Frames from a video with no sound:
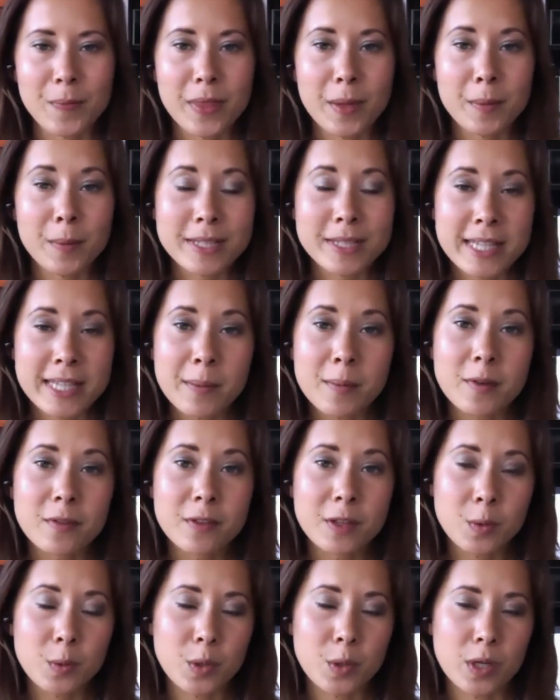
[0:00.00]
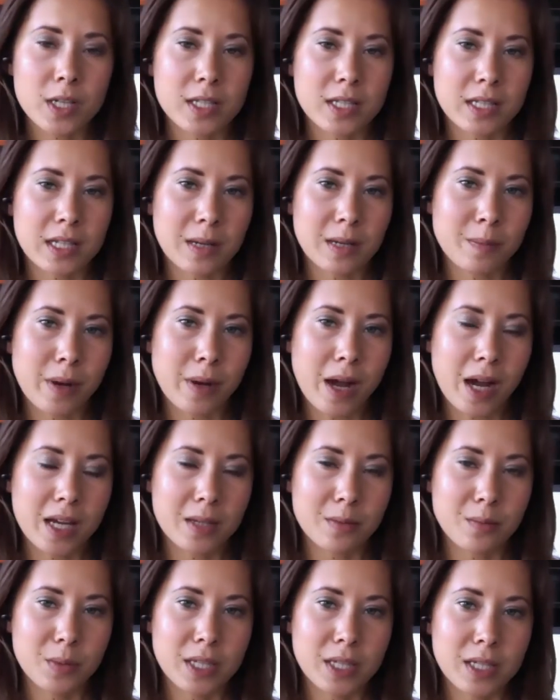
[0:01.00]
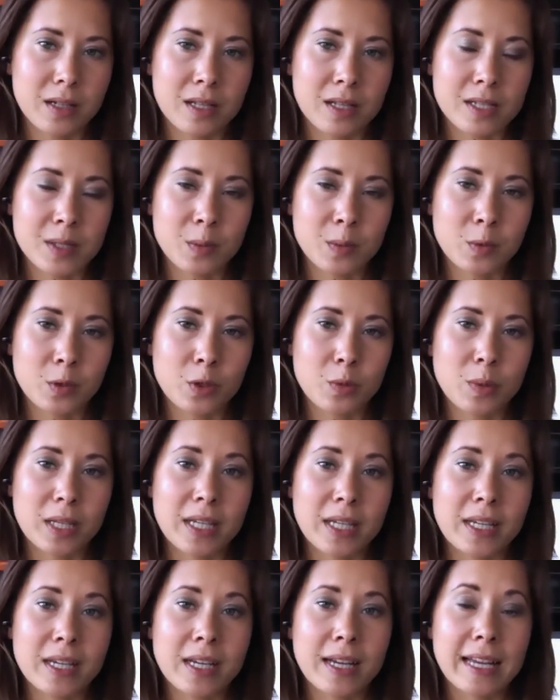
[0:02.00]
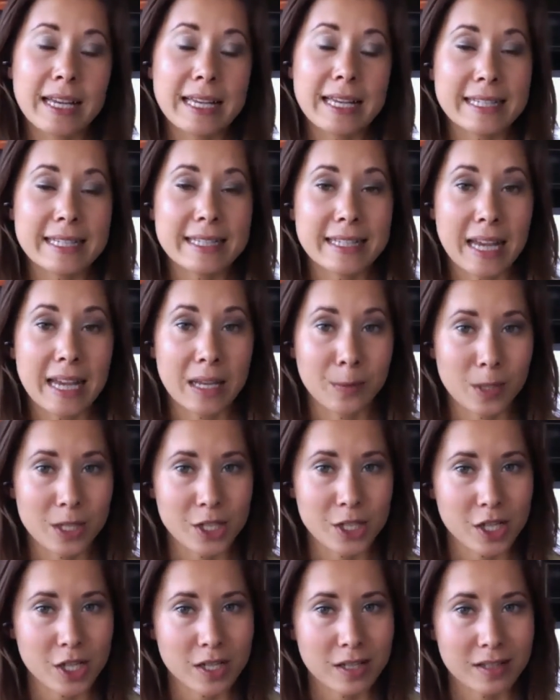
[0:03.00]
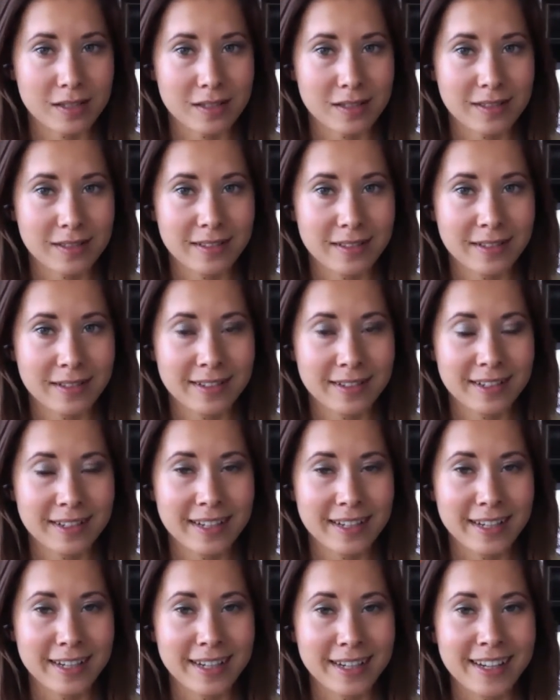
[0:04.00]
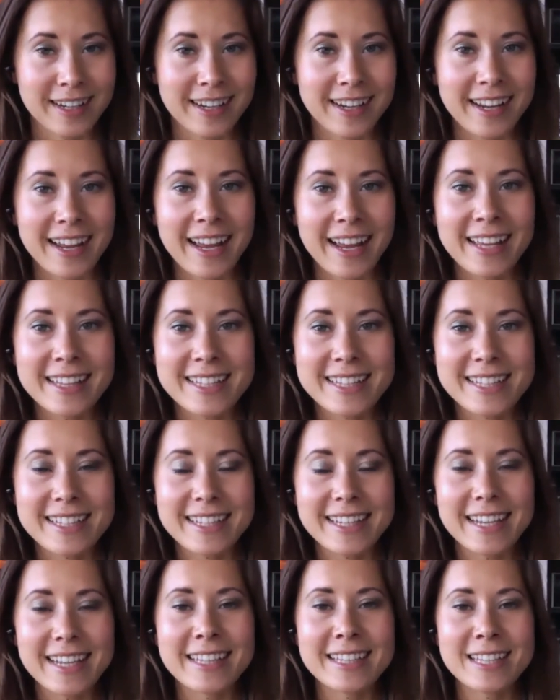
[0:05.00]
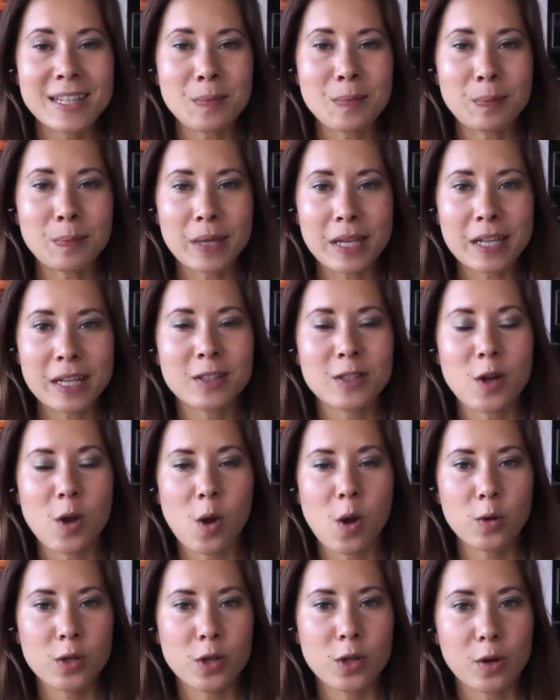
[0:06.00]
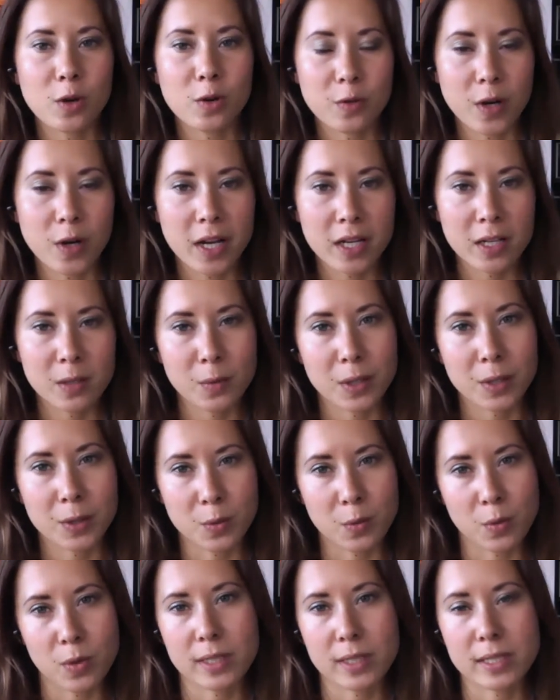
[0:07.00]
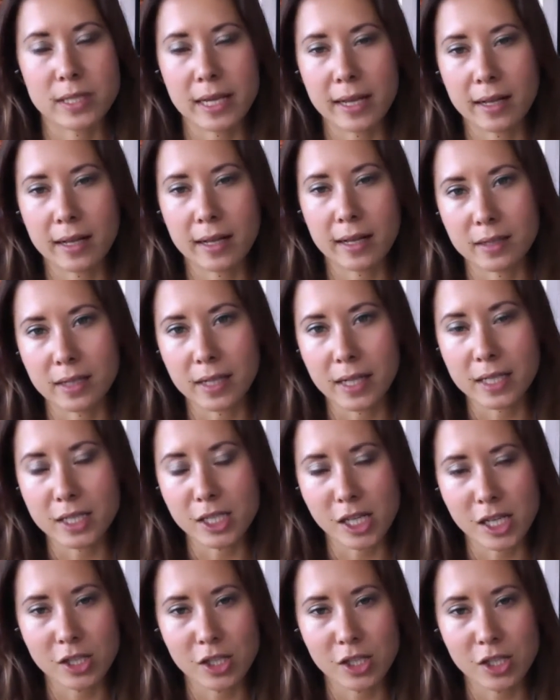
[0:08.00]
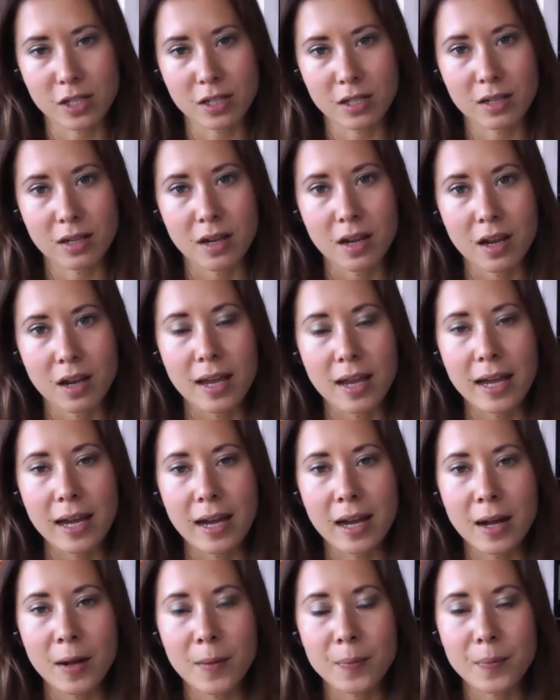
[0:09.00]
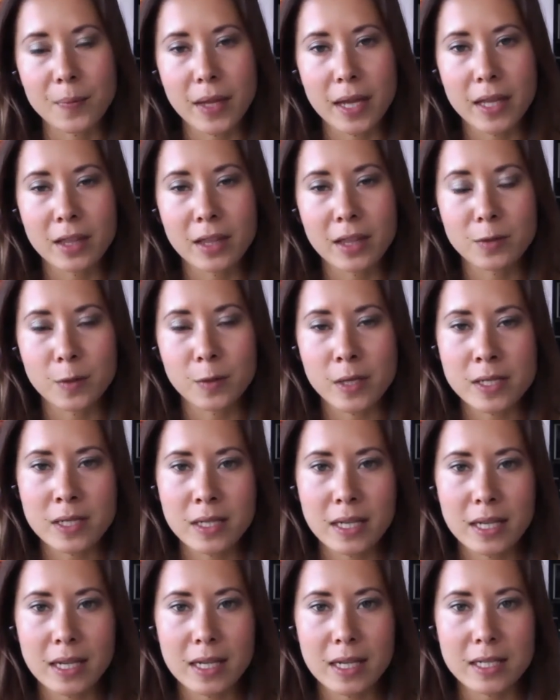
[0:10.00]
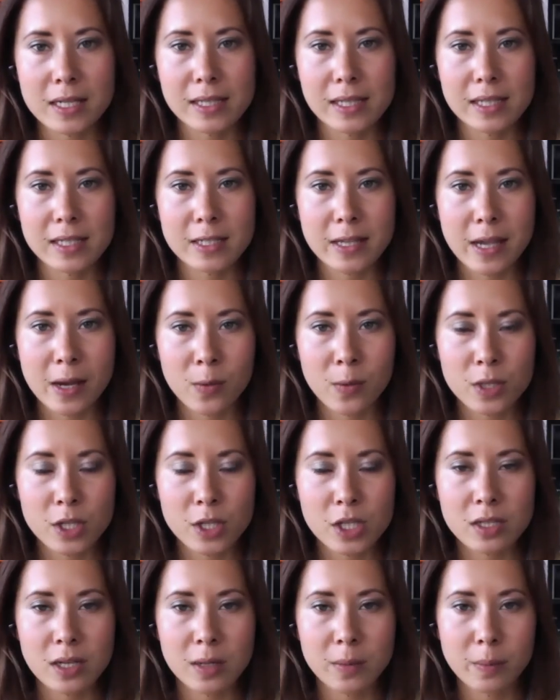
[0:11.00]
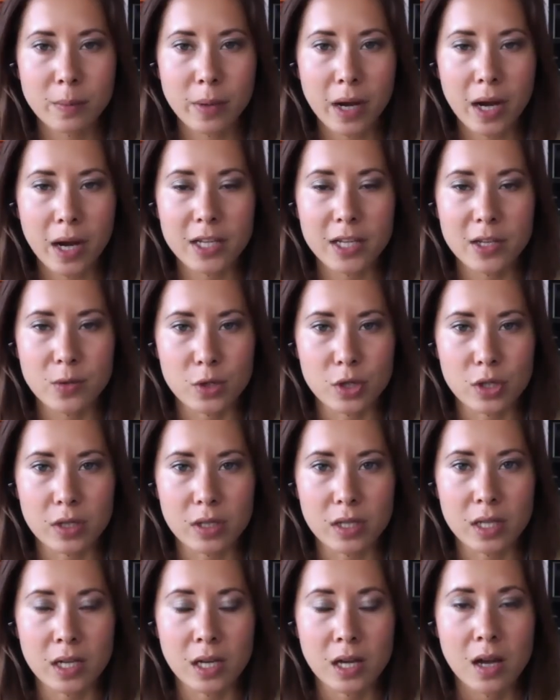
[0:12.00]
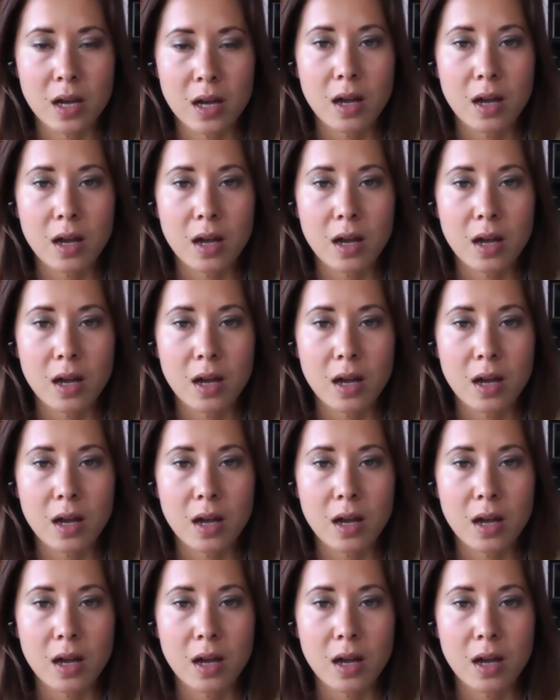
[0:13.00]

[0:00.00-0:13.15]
but some of the worst combined meals would be sandwiches. It's a big no-no for anyone who wants a healthy digestion. And the reason is that sandwiches combine usually